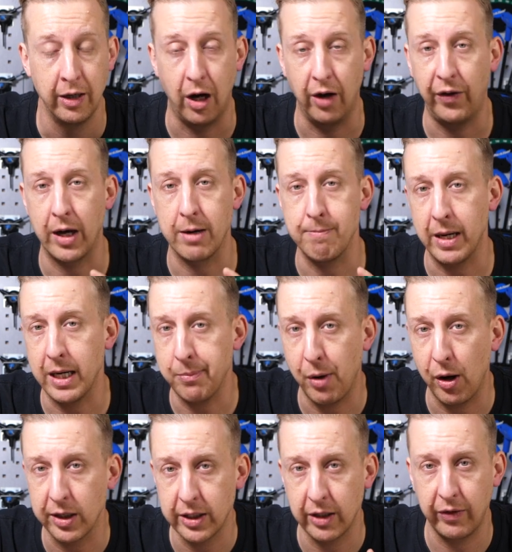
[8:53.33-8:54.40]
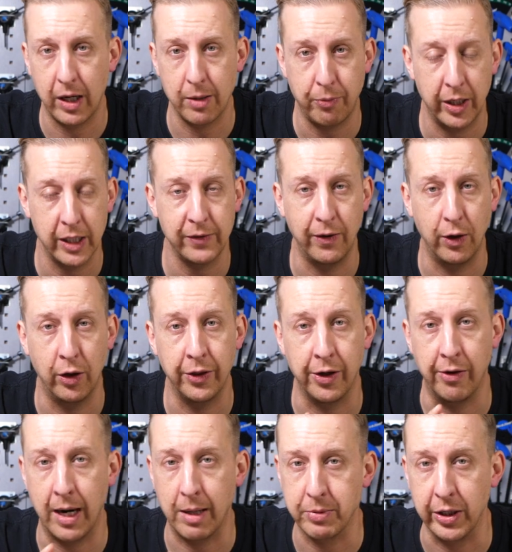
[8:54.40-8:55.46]
I've had many bikes I've had press fit on,
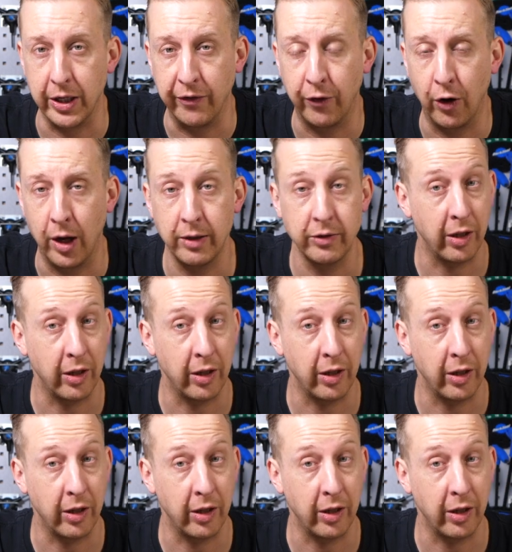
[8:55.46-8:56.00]
they're absolutely fine.